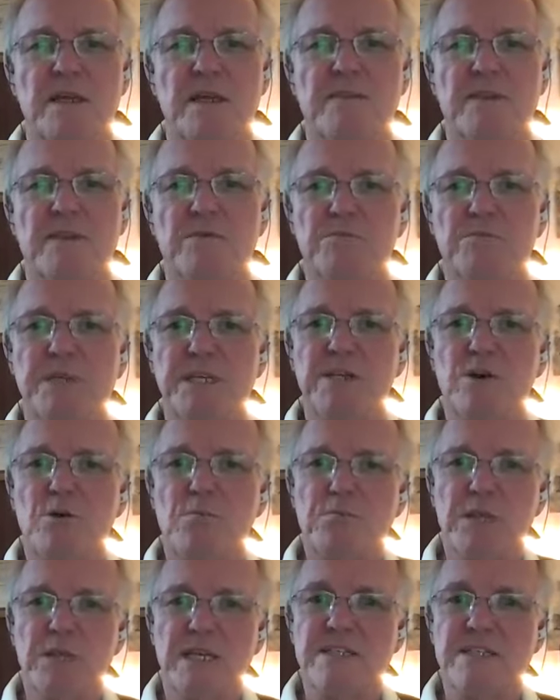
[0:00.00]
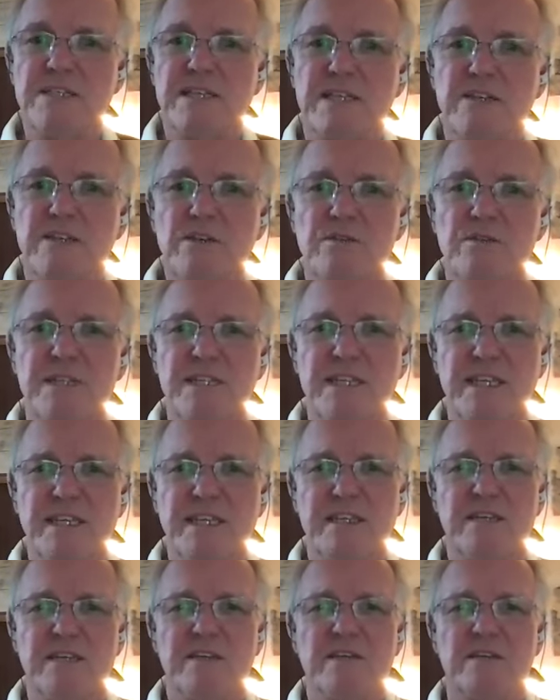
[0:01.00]
there would be no place and no
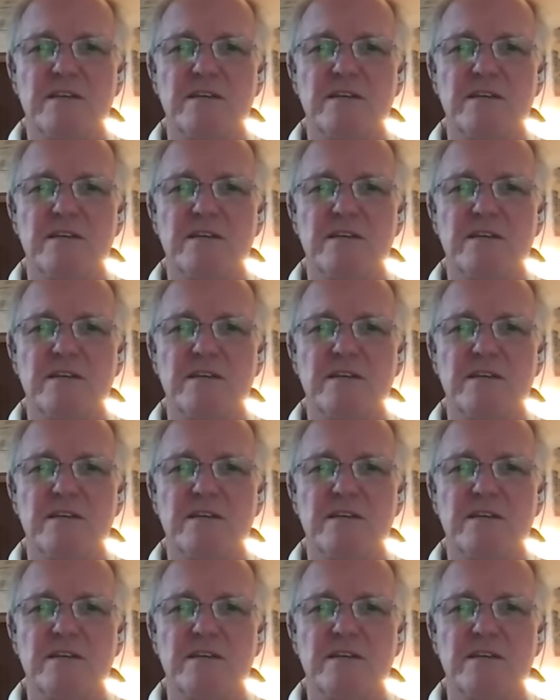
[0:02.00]
need